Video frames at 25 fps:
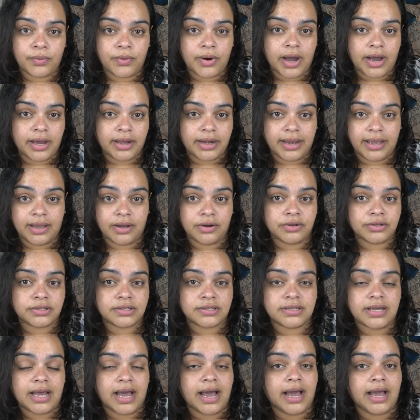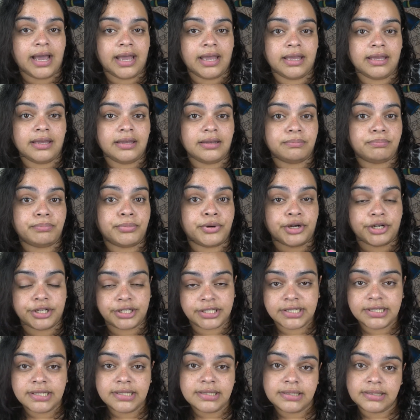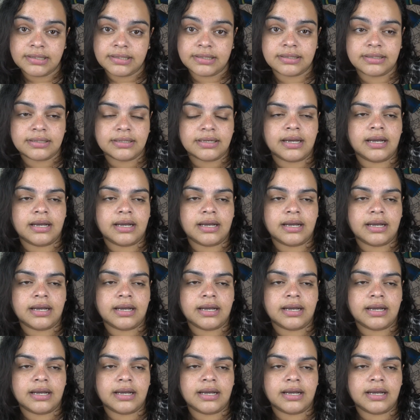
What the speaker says: what else I purchased.